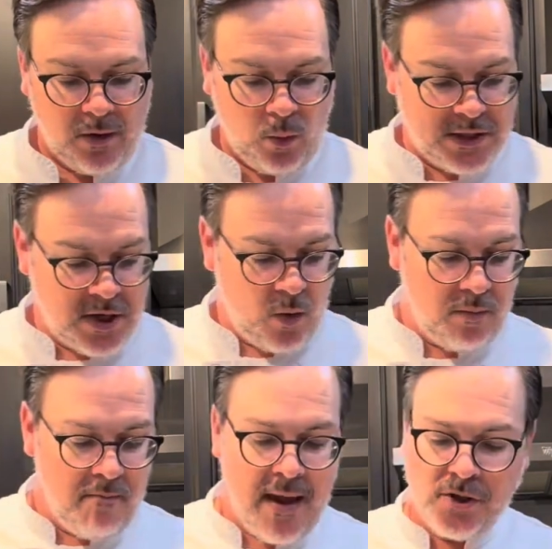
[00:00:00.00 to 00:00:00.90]
We
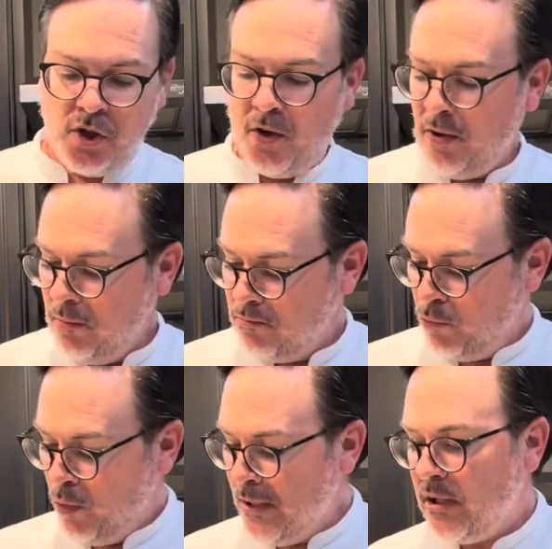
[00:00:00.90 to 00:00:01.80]
don't measure
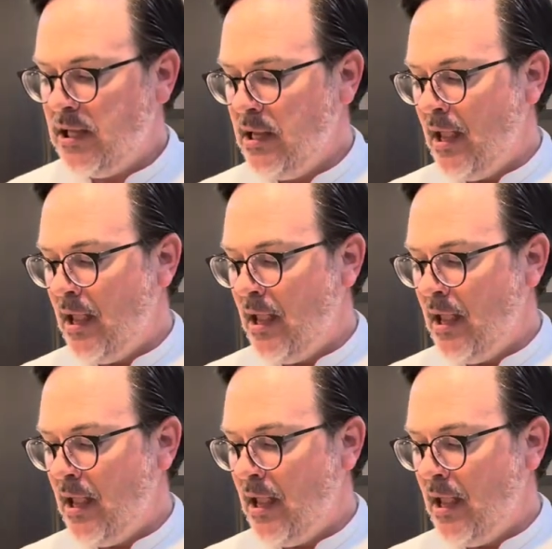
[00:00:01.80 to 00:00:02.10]
really